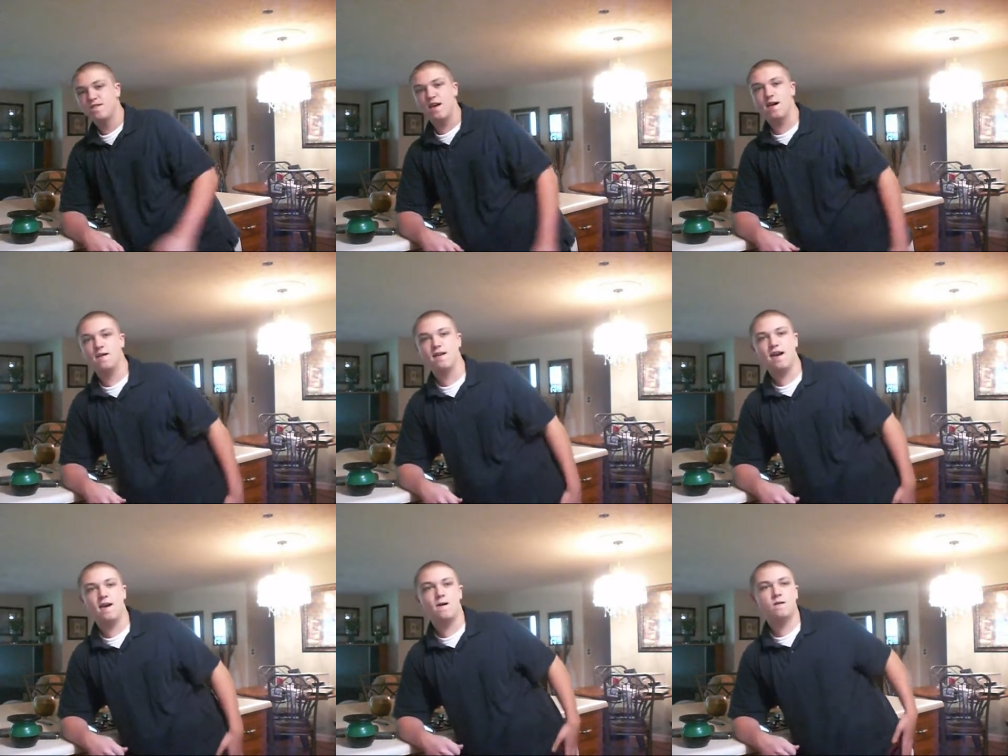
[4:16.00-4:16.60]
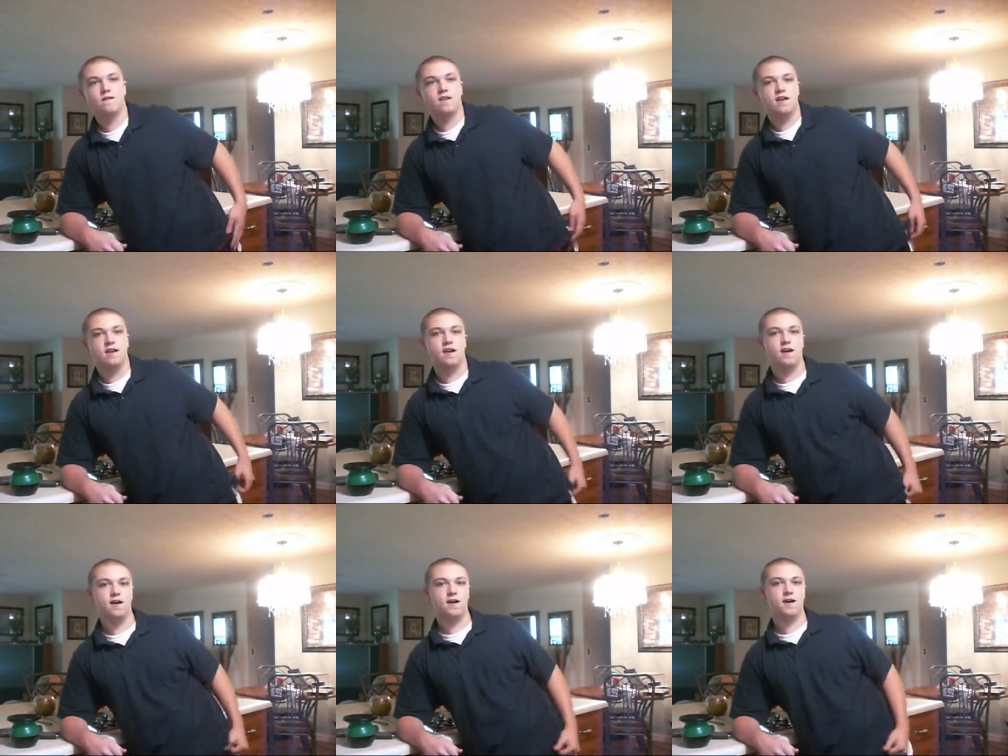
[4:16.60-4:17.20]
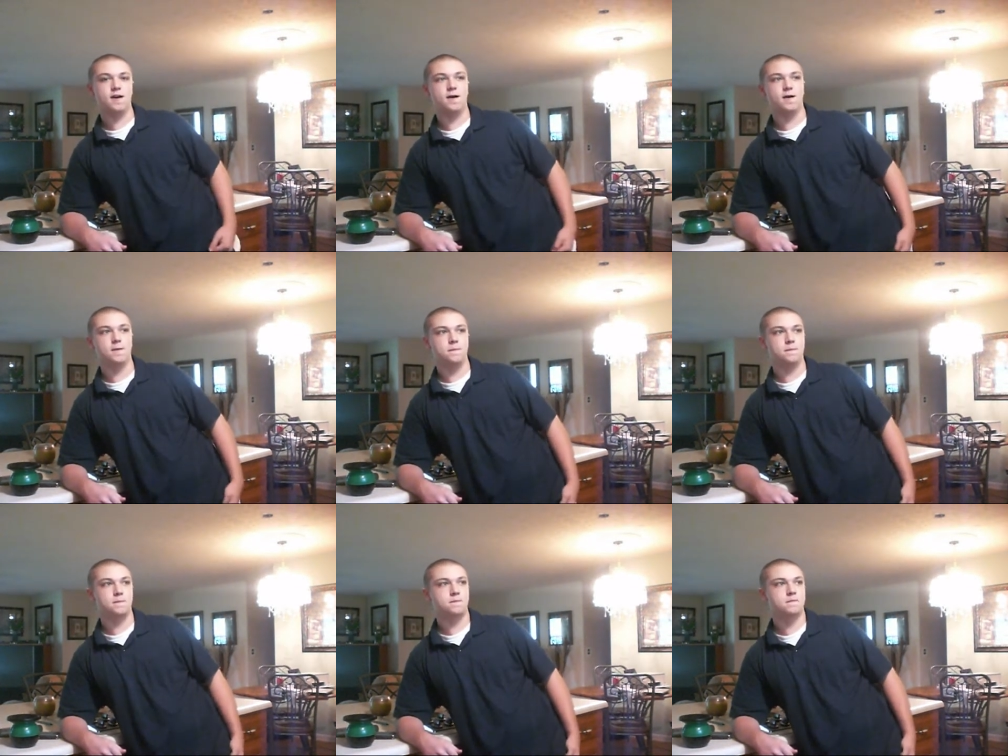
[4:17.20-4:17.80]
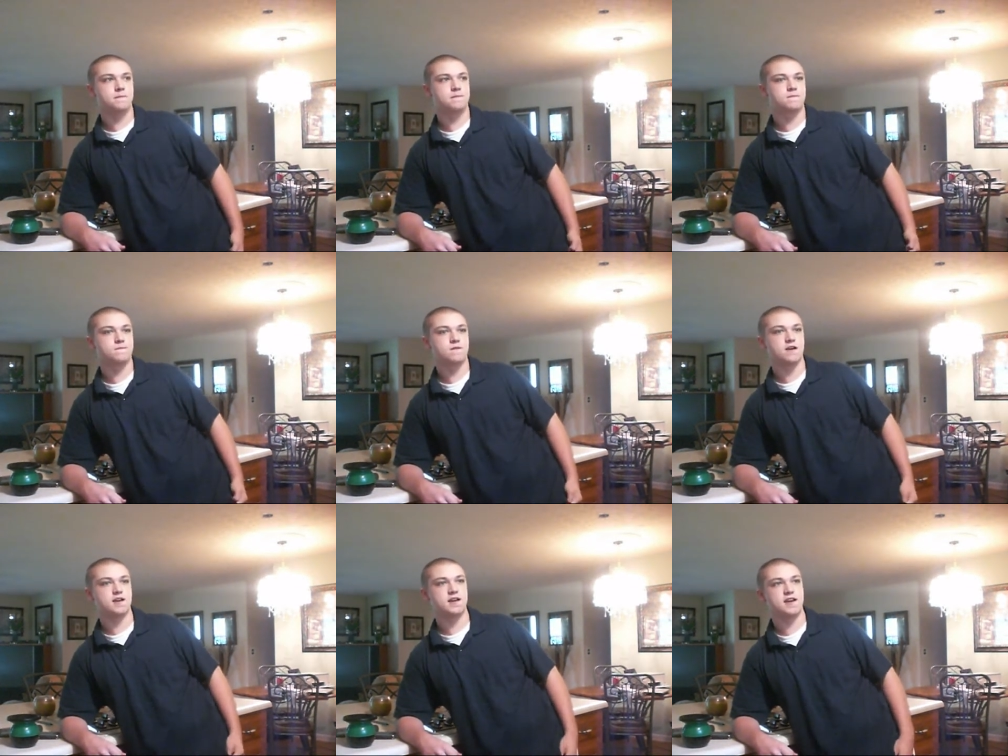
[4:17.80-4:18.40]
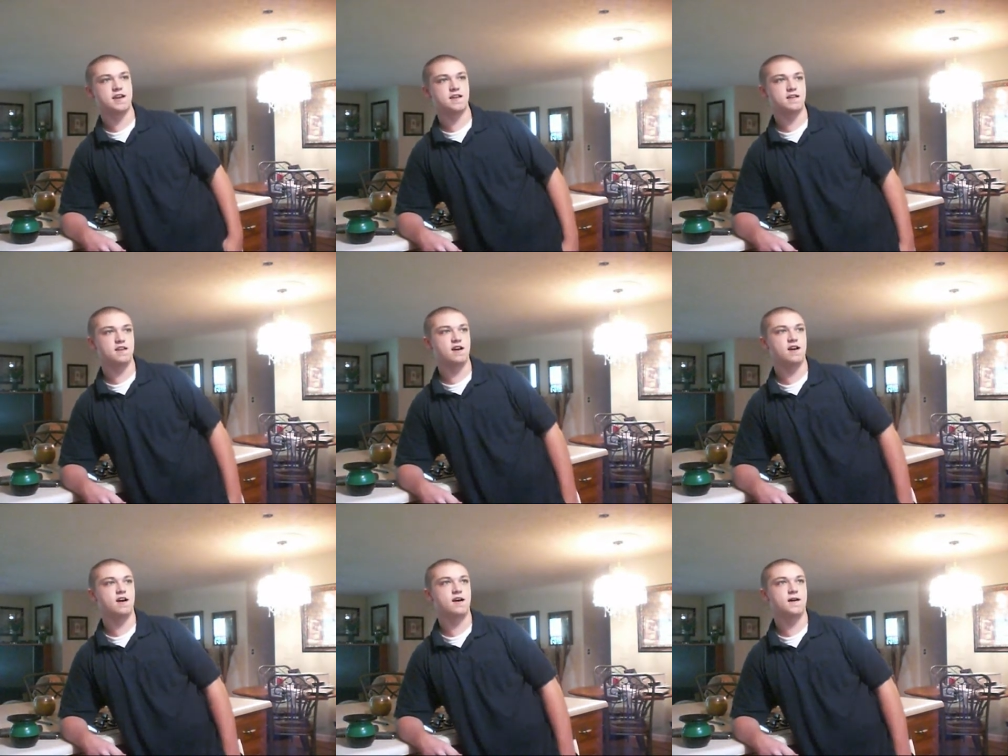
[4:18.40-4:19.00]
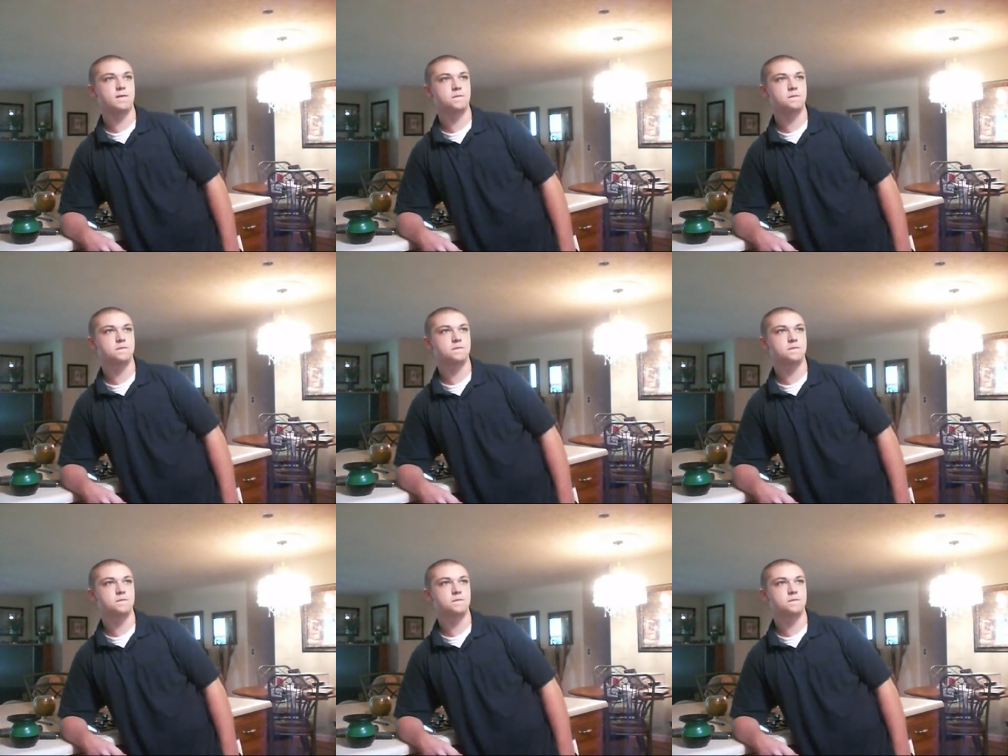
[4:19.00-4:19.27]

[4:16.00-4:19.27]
Found out that, um, uh, freaking, uh,